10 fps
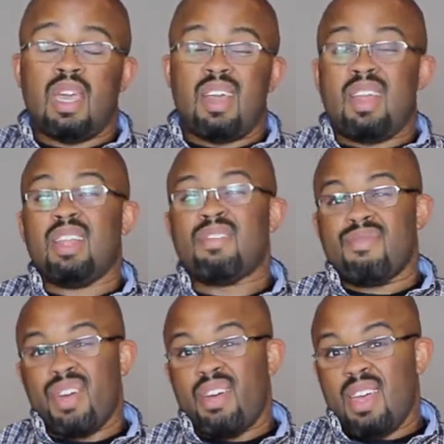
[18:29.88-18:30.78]
And at the
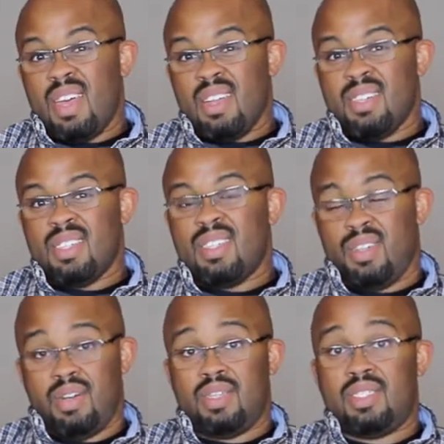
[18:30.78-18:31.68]
very end,
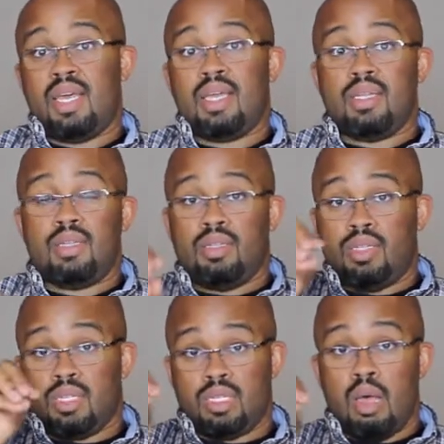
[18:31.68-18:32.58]
you're going to take
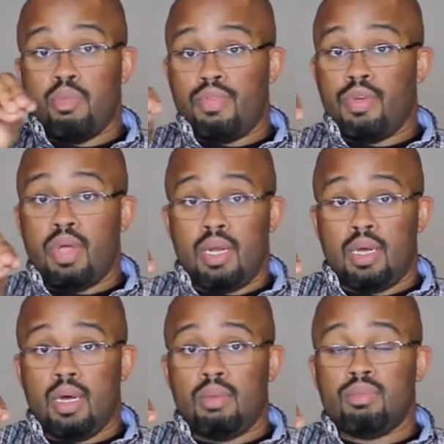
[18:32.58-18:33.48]
the sum of your
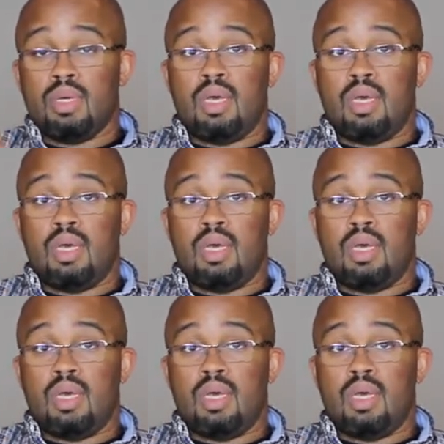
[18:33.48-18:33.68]
income